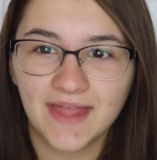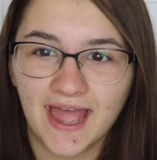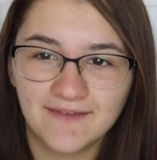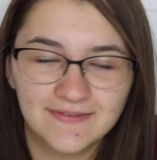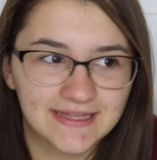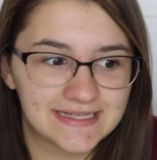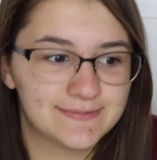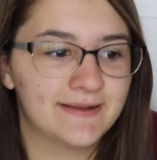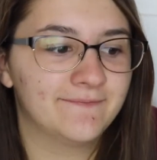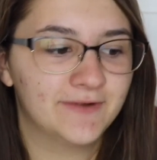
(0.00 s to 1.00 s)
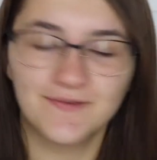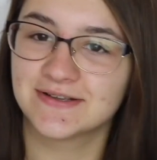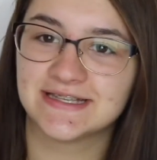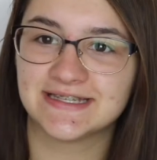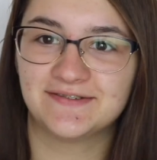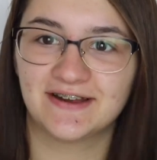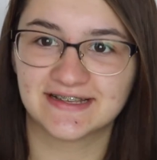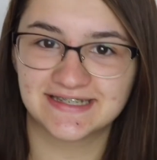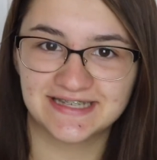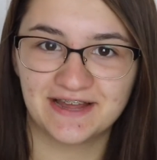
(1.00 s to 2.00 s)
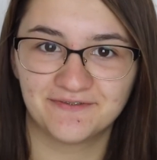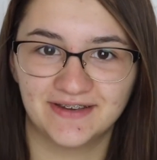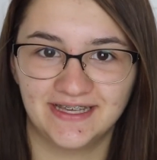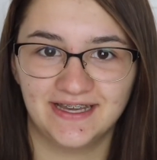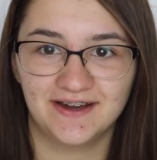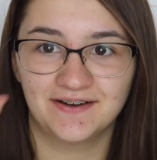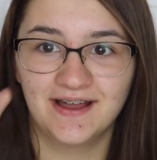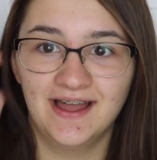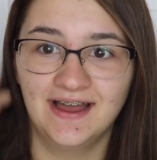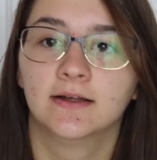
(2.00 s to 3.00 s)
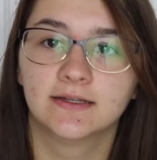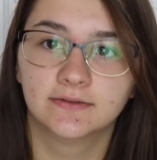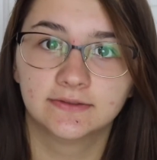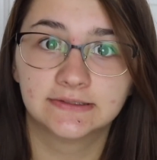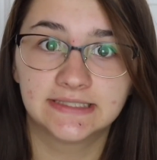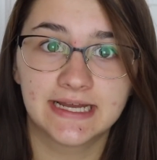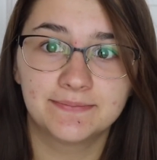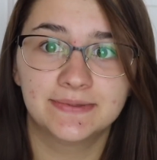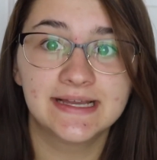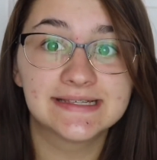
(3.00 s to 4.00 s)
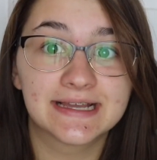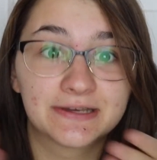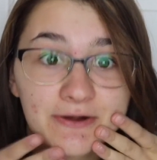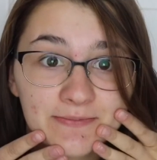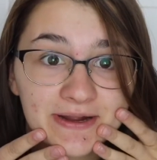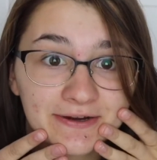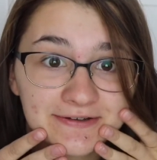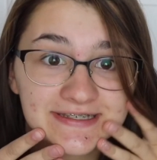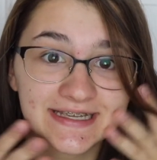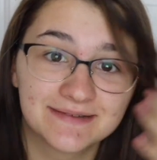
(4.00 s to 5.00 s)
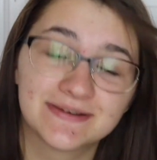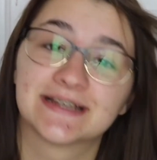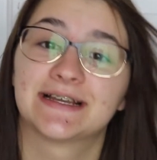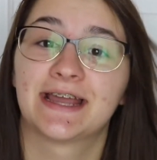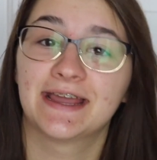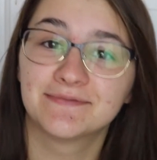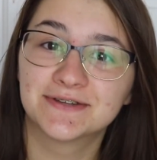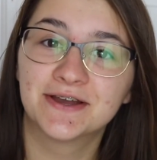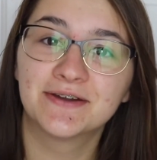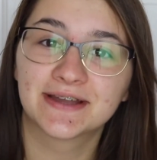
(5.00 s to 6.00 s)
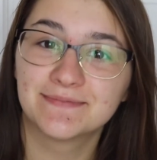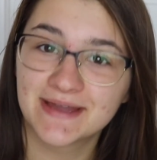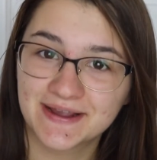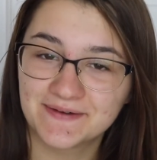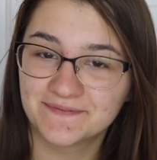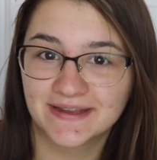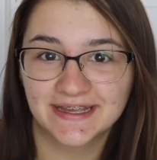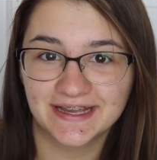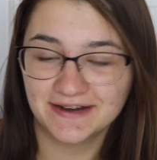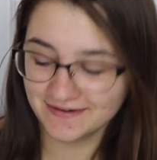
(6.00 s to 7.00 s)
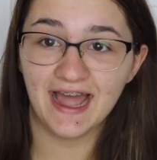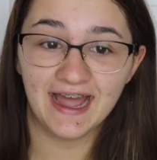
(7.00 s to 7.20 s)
I feel like it's been forever since I've done a sit-down video. Today, please ignore my gross skin because I am doing a makeup video.